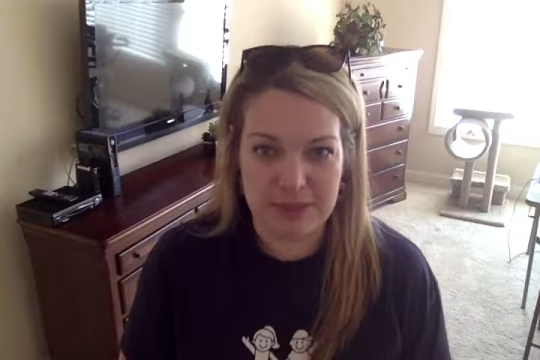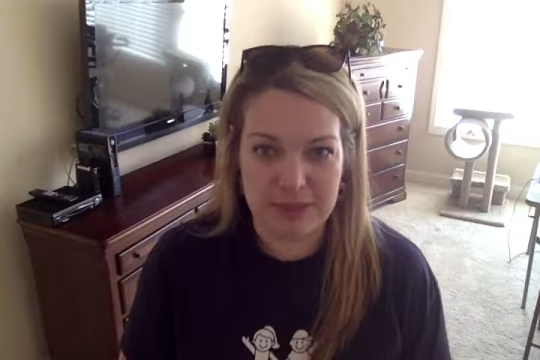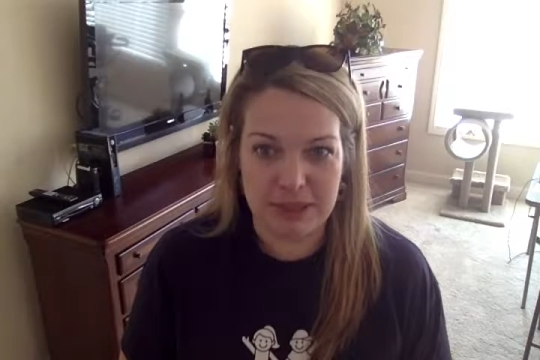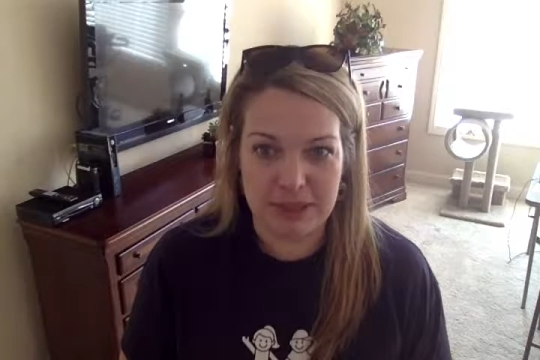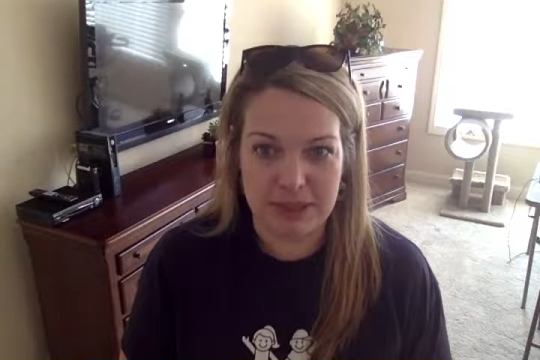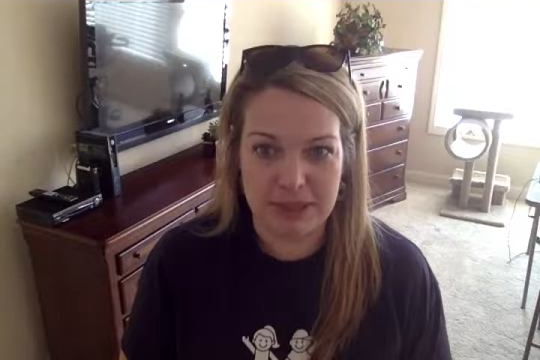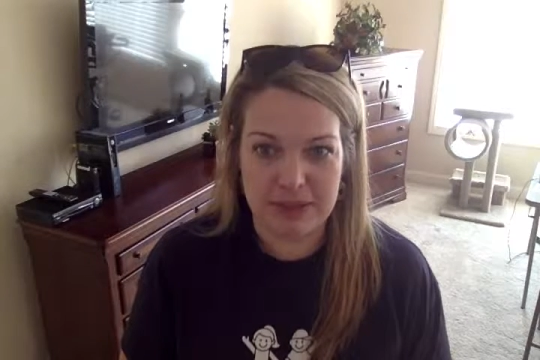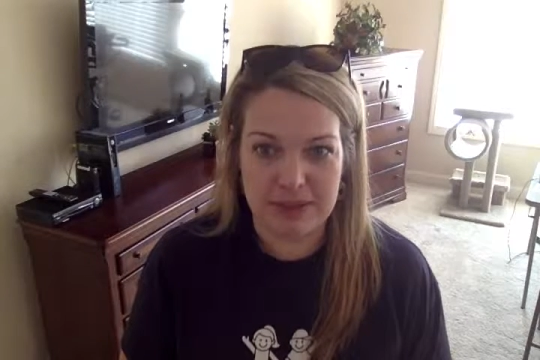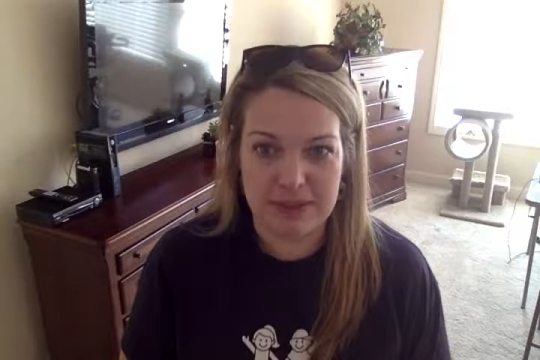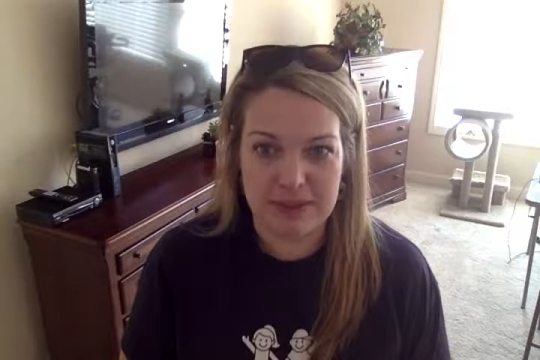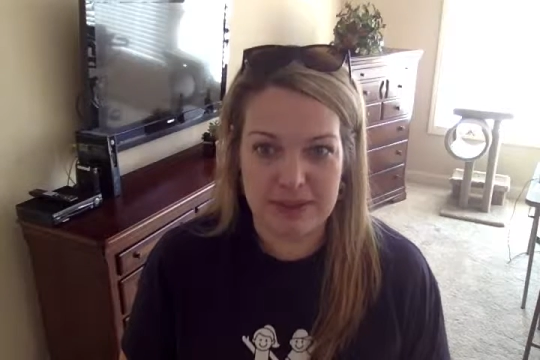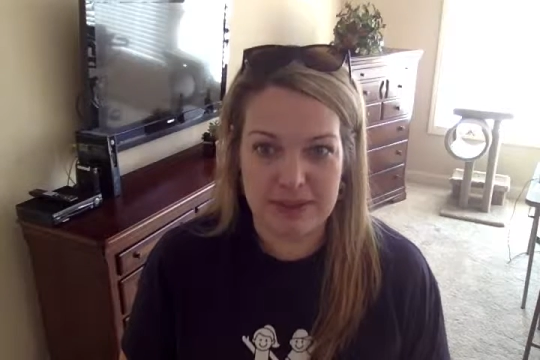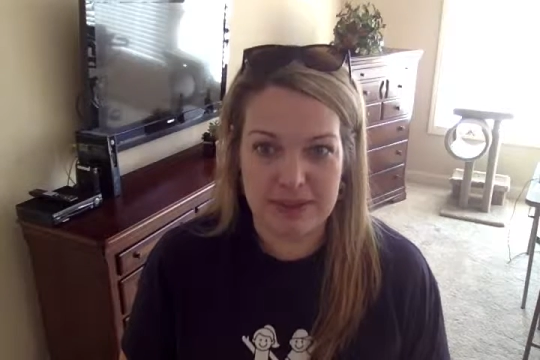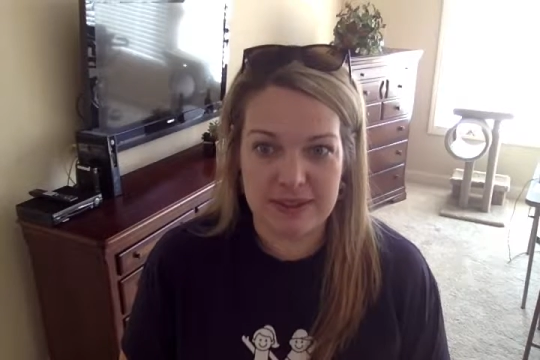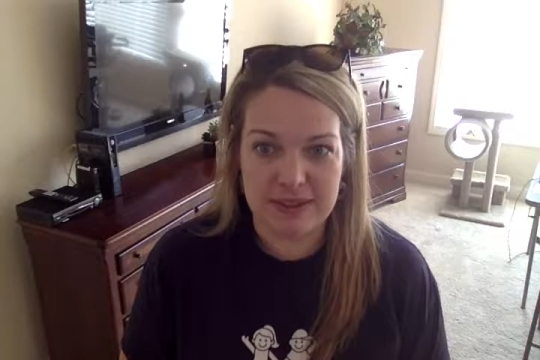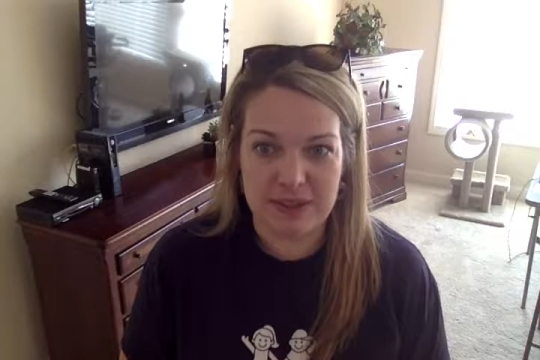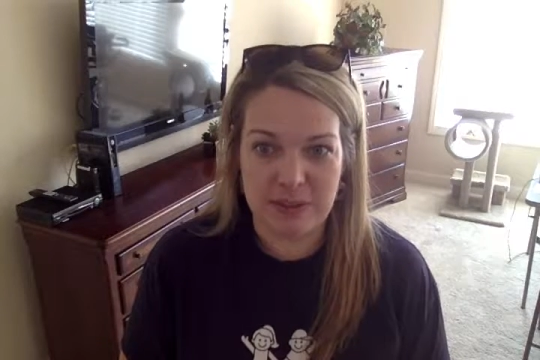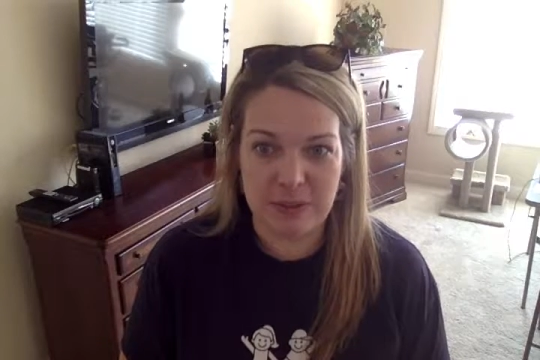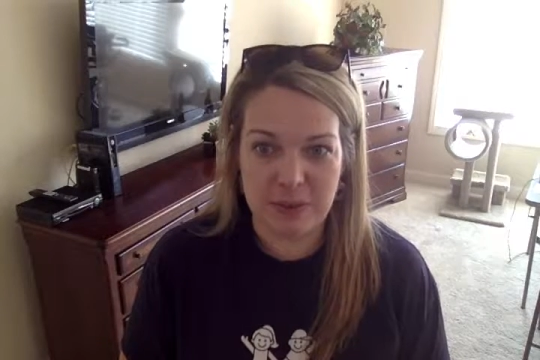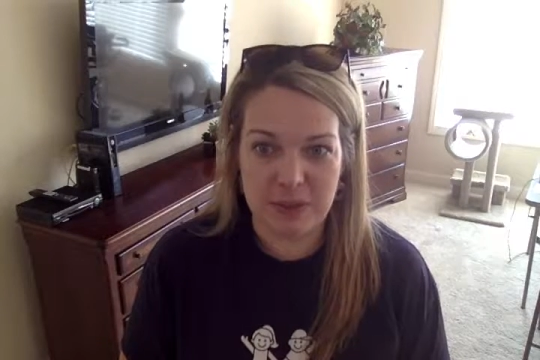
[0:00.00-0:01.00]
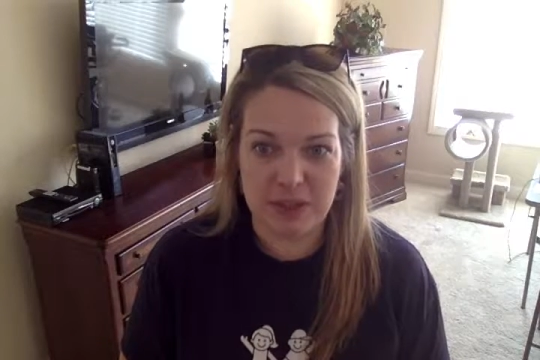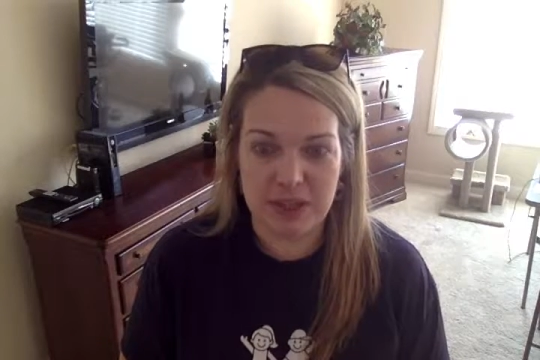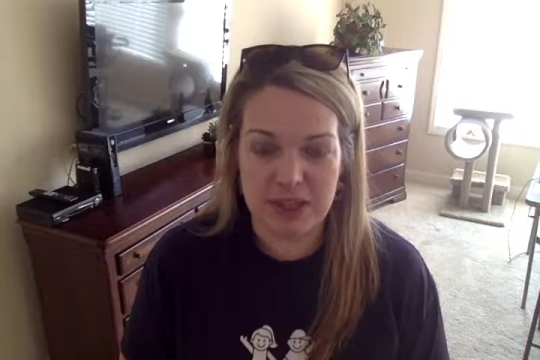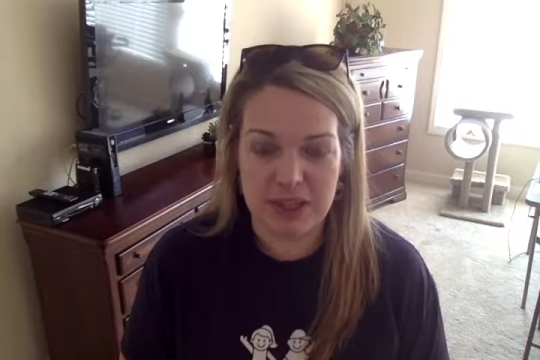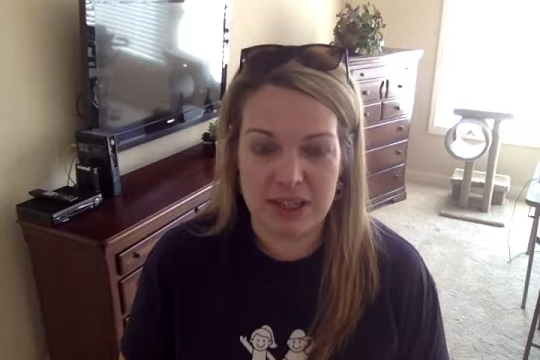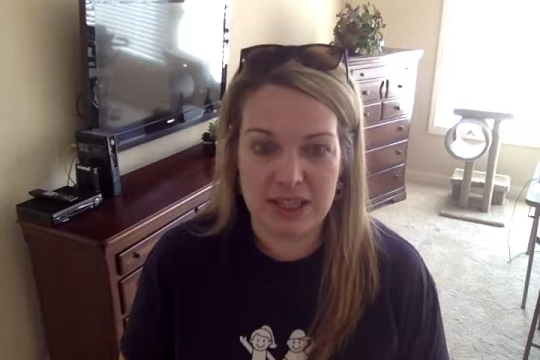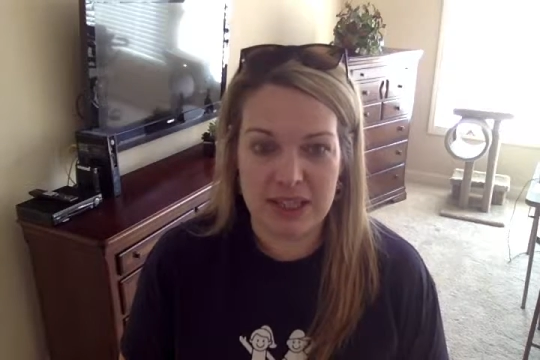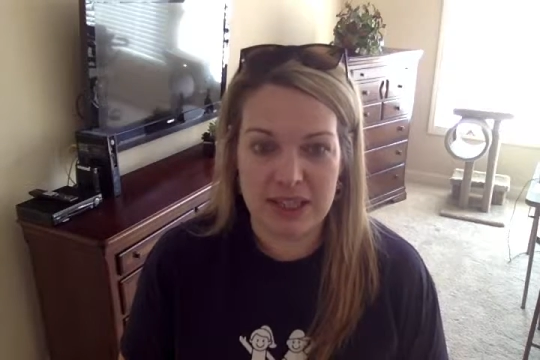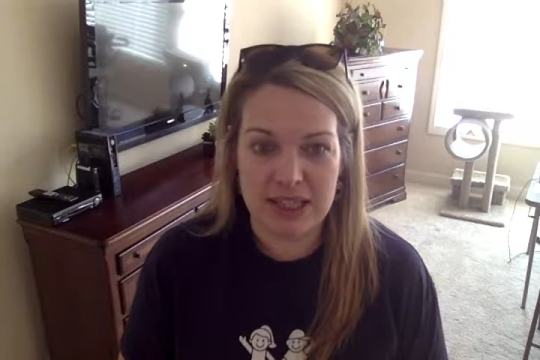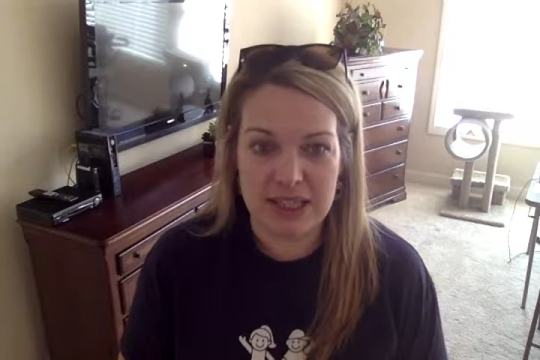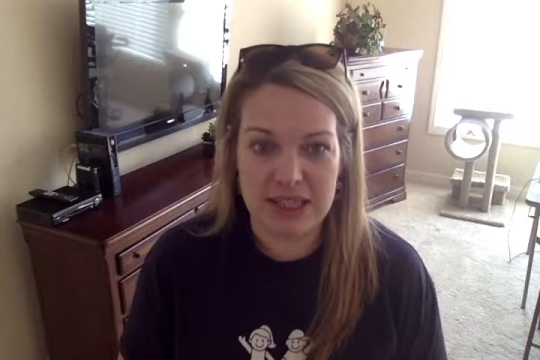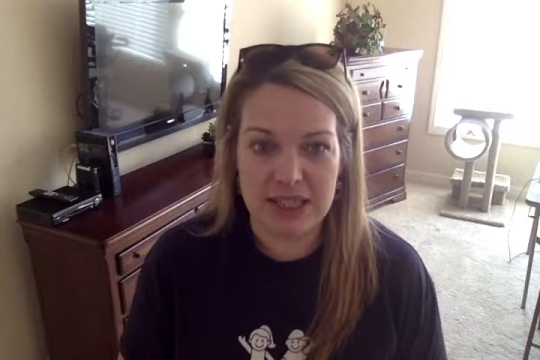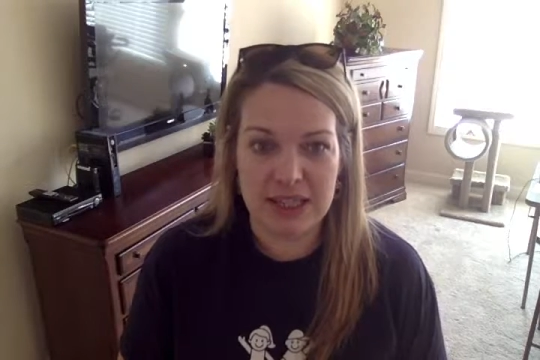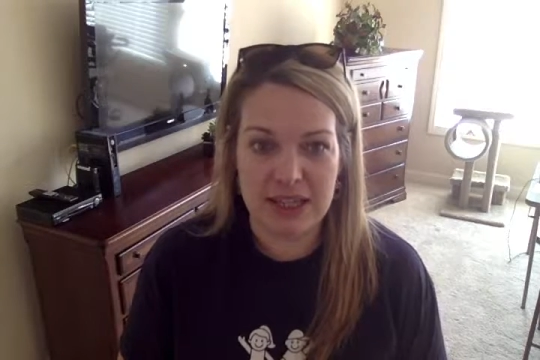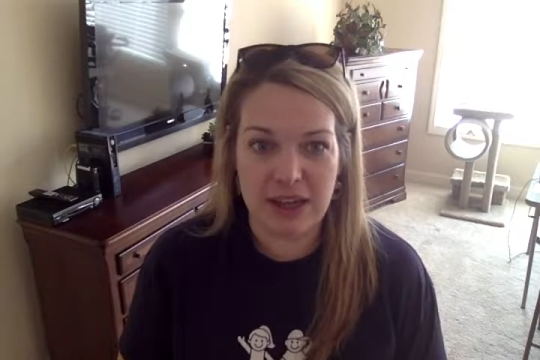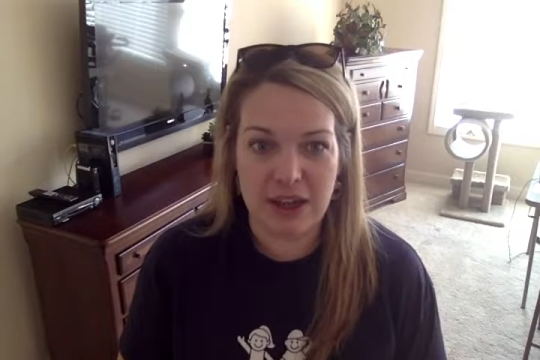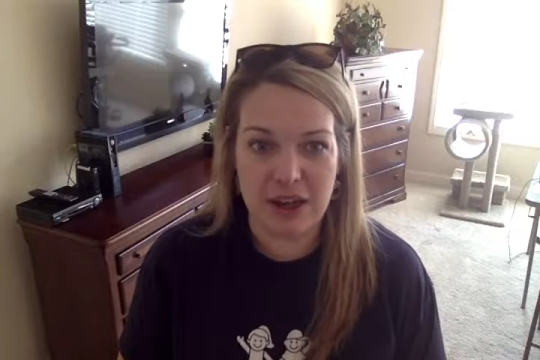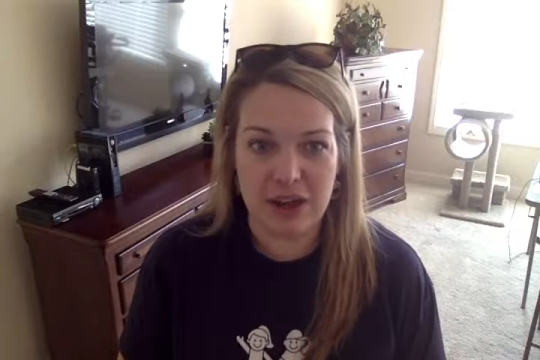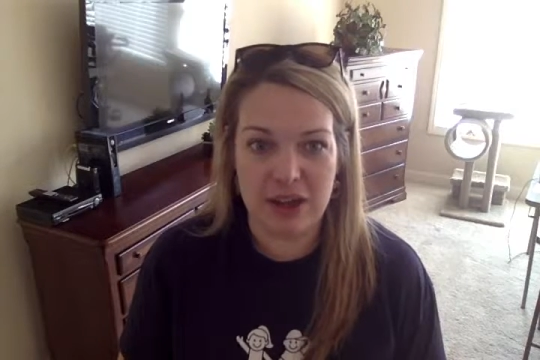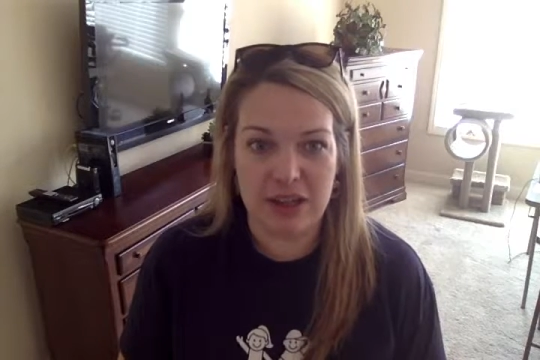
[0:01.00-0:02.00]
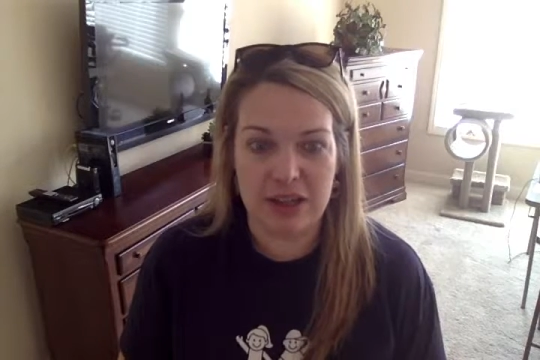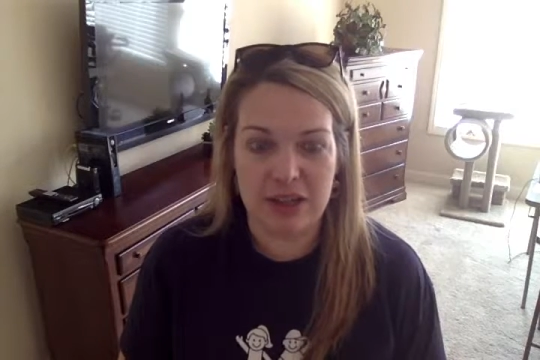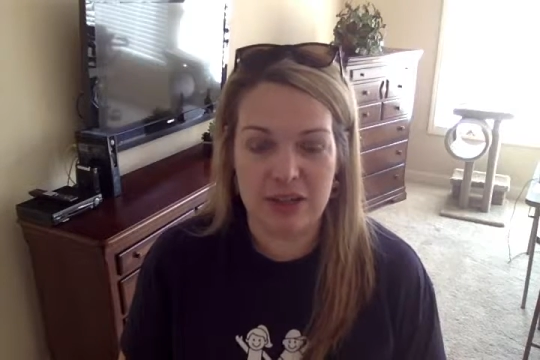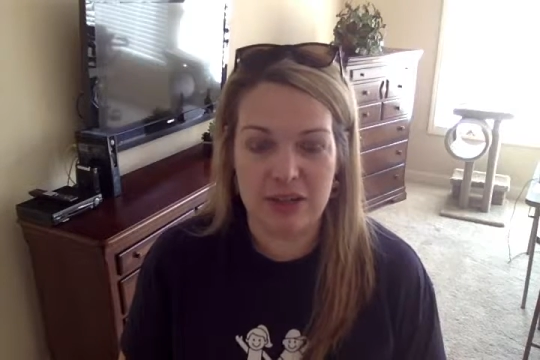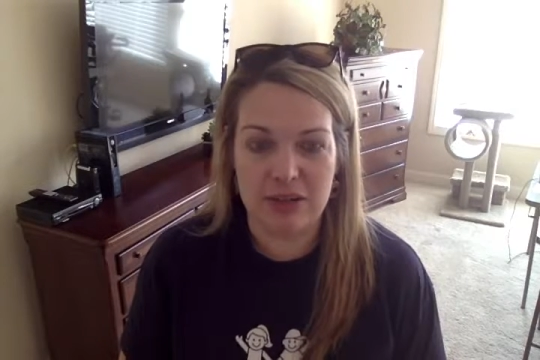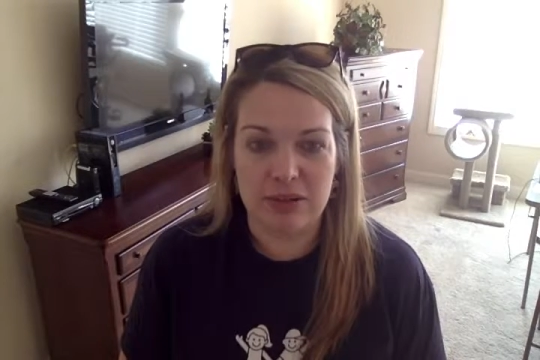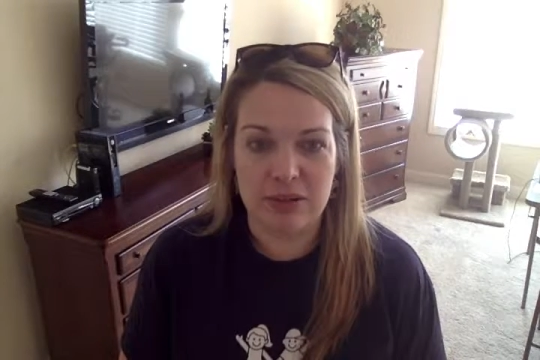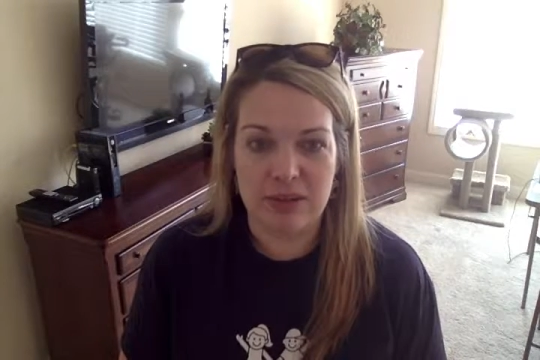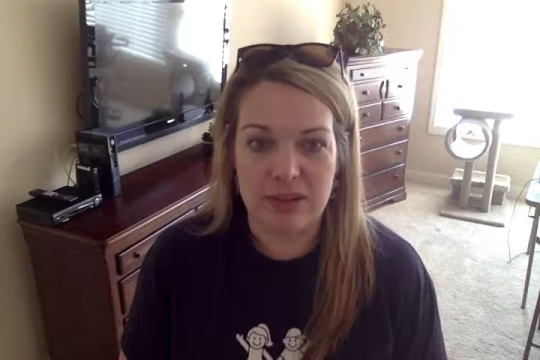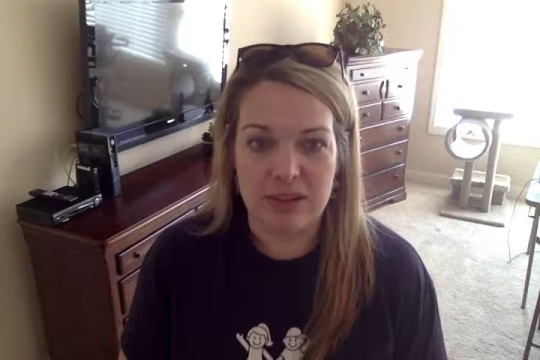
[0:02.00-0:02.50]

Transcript: because someone could easily argue